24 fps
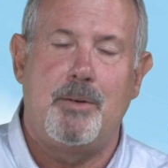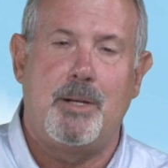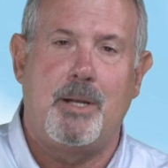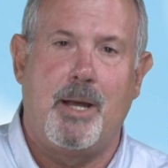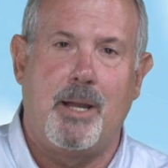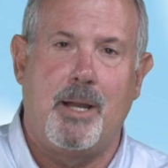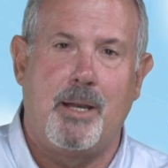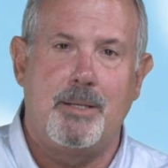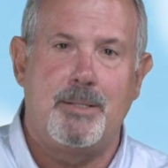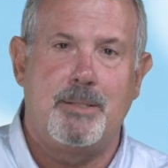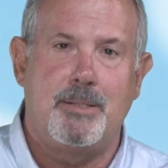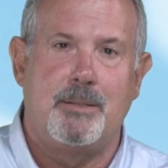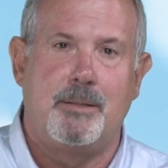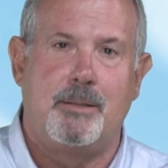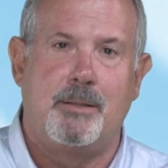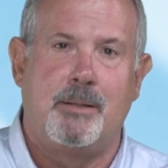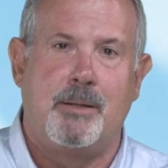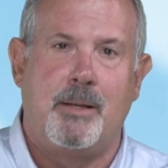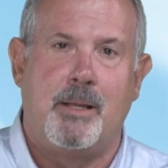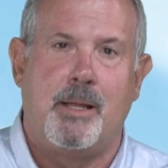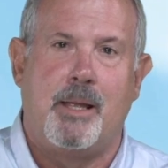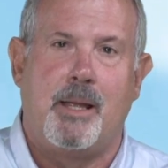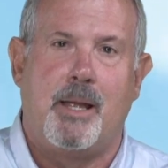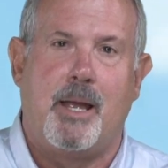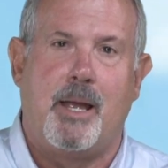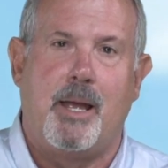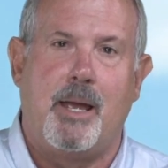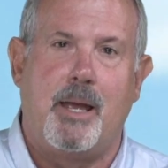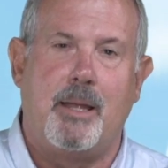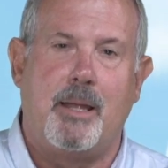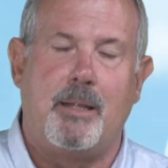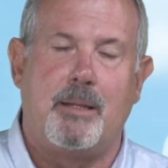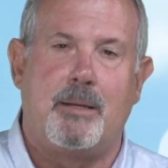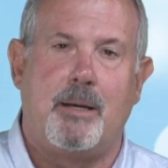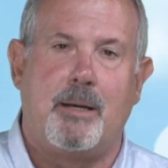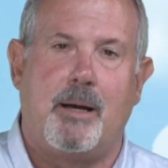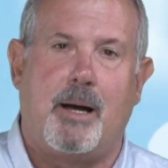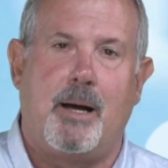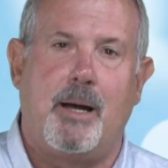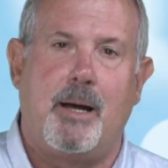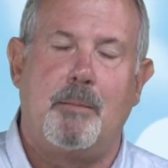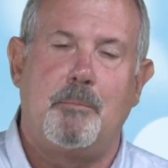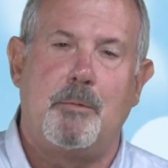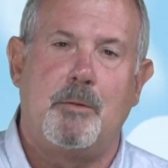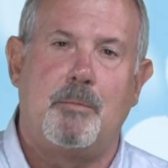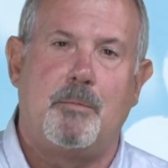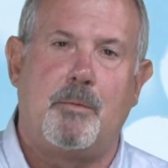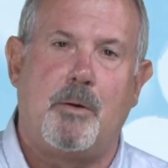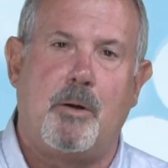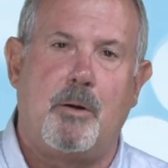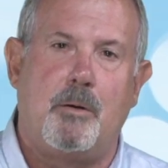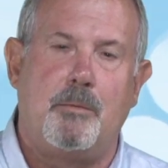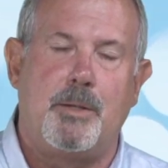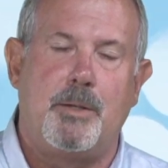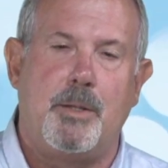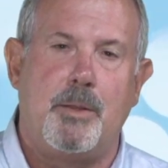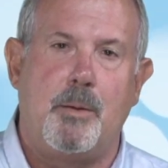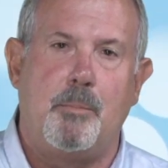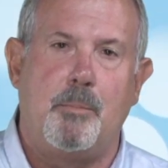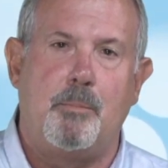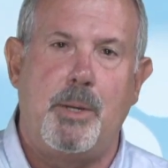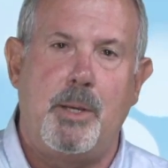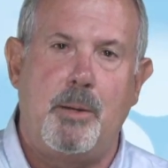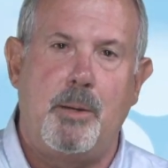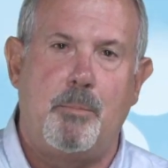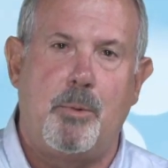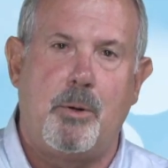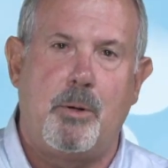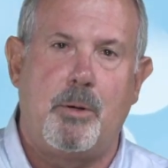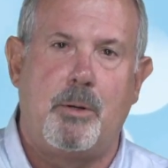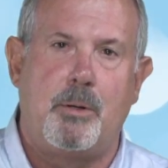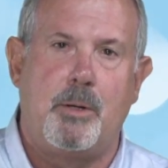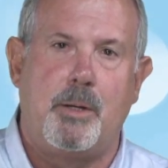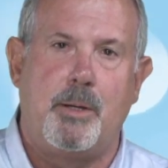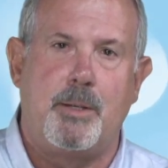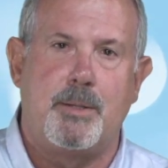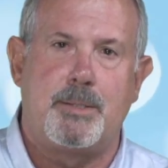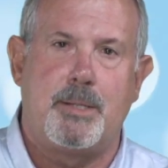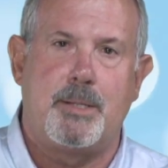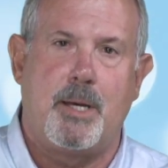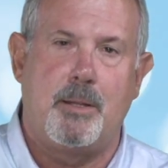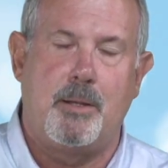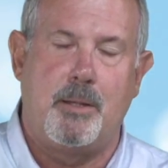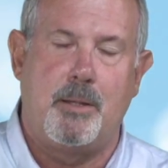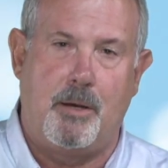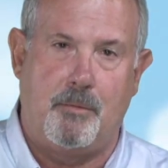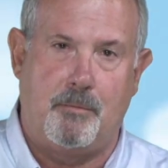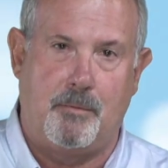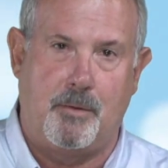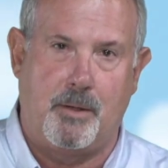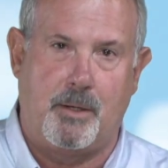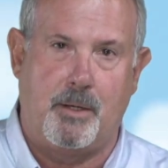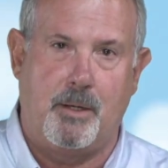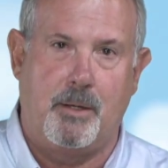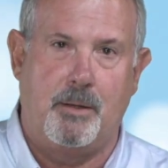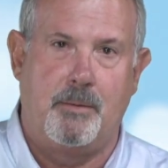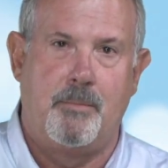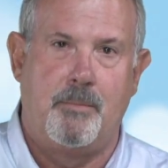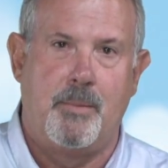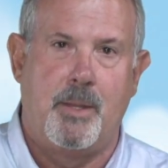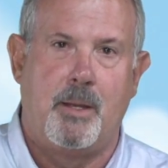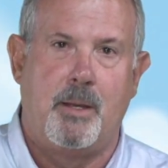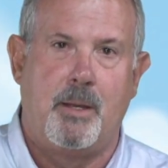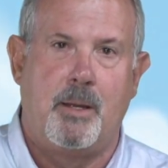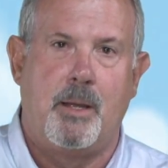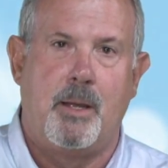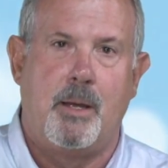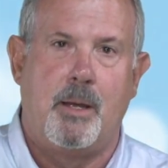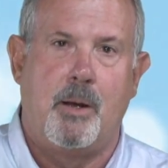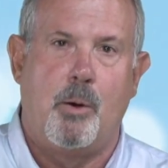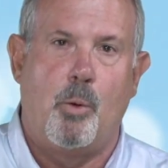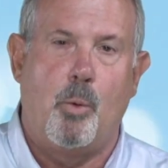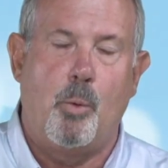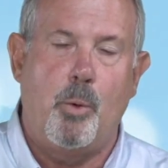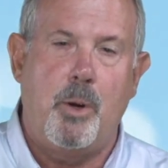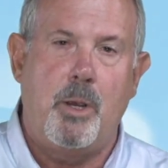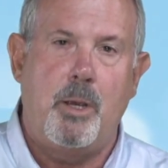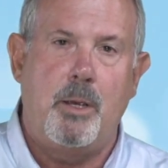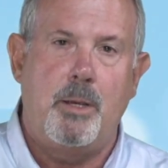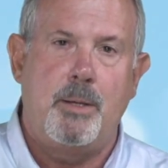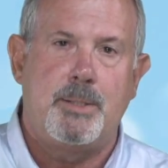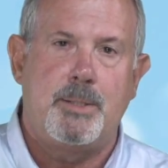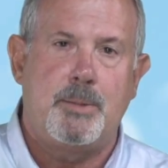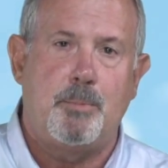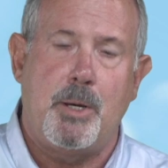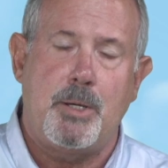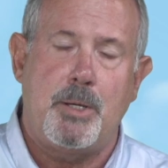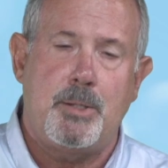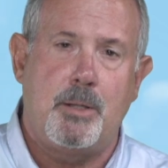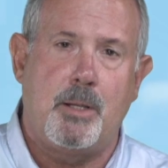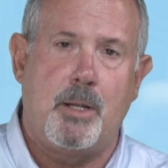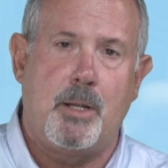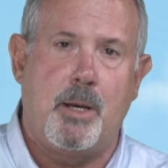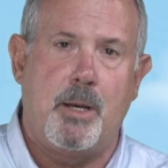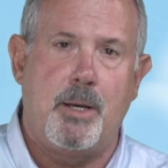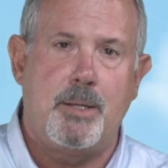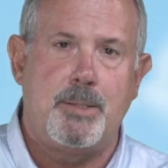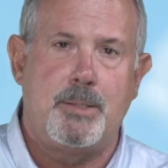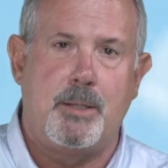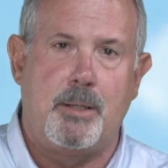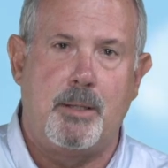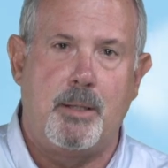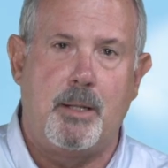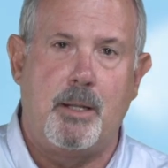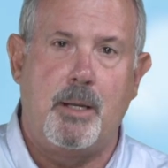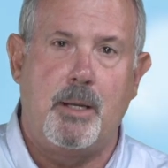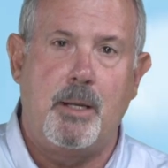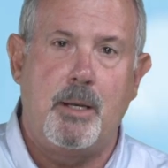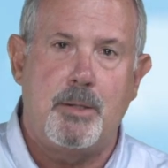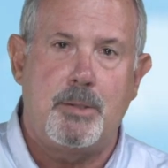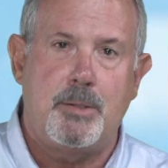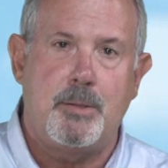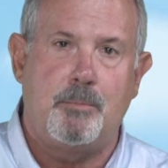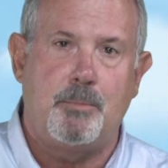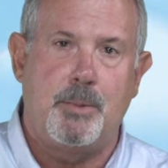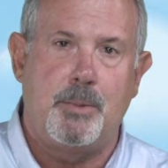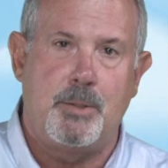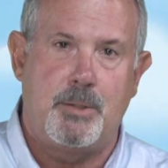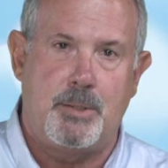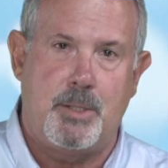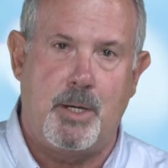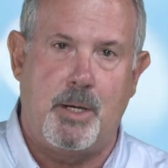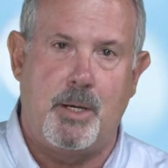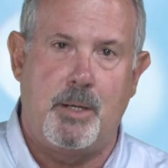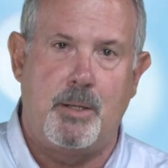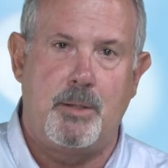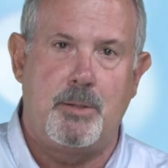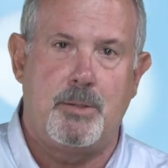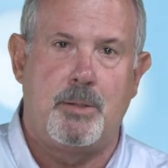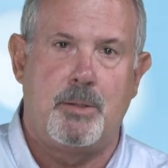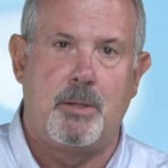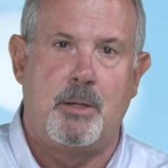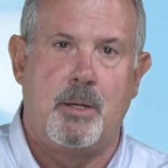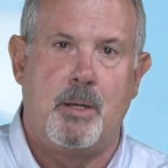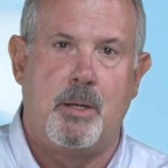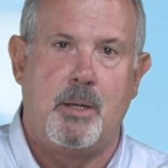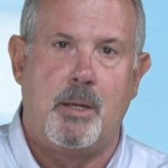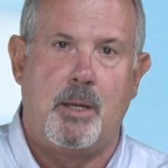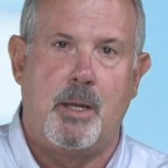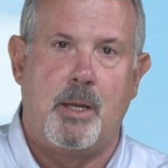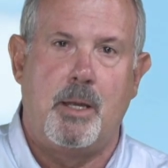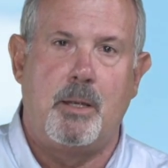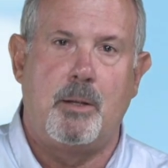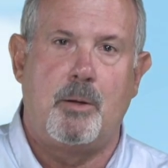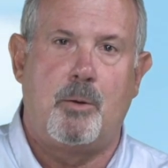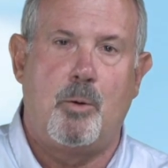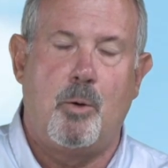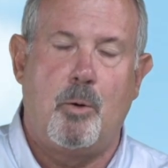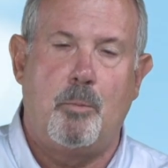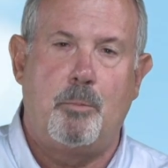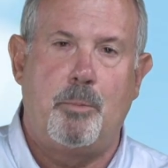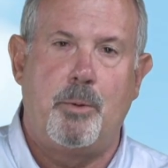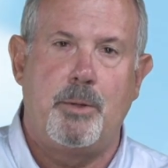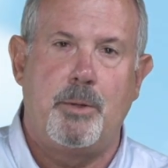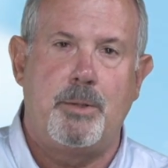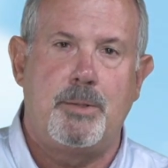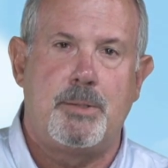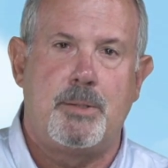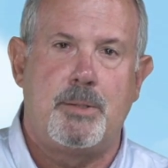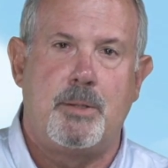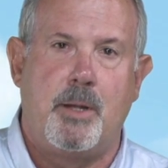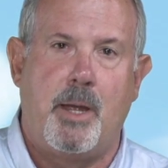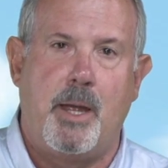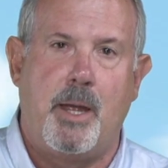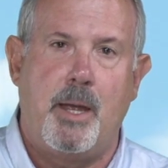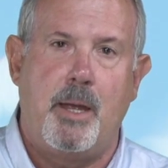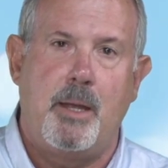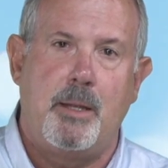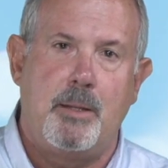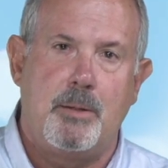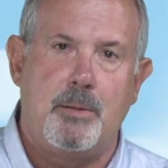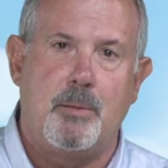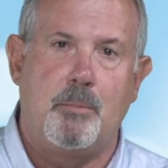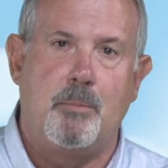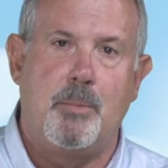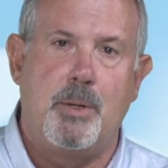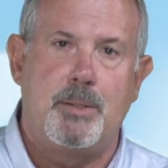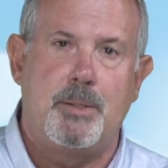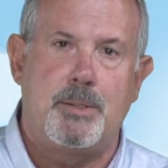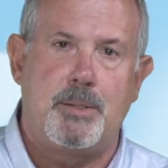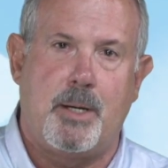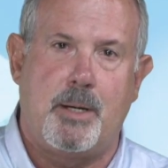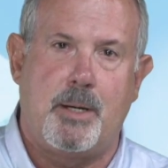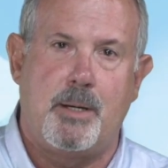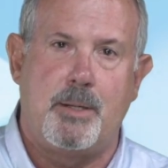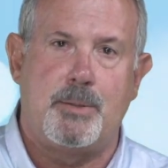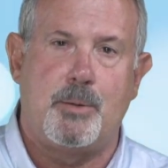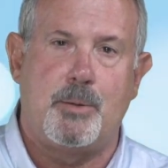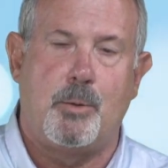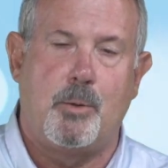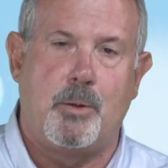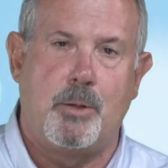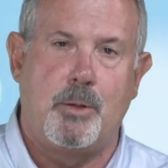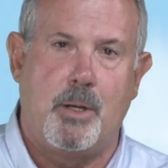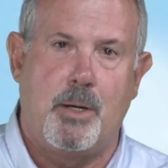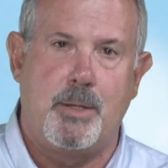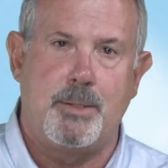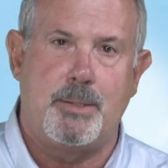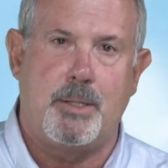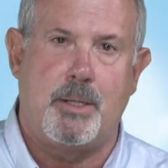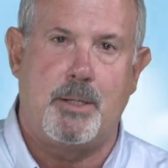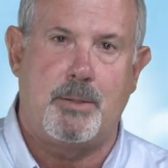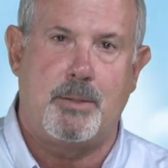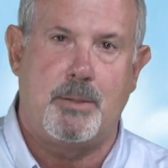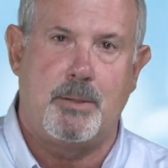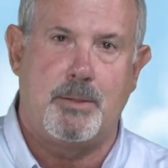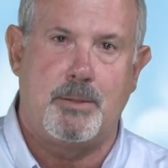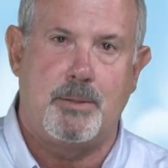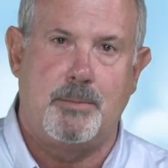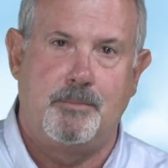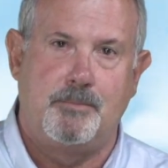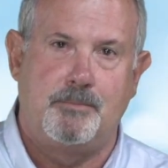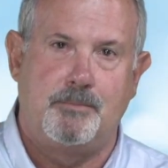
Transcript: Hallas and I'm involved in the B Book in Southern Africa. We specialize in leadership and change in corporates and mid-sized organizations.